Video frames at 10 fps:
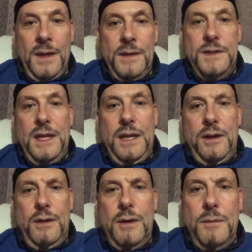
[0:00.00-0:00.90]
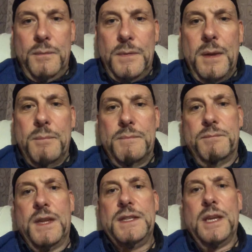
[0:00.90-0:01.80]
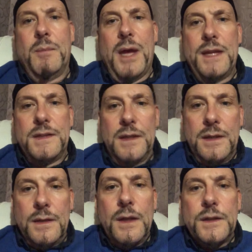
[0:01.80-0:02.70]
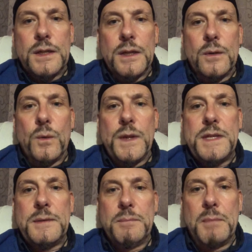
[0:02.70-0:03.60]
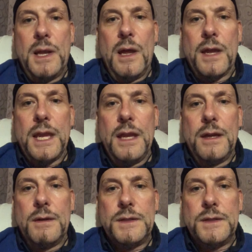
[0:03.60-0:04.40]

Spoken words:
and say, I'm kissing goodbye to all this malarkey.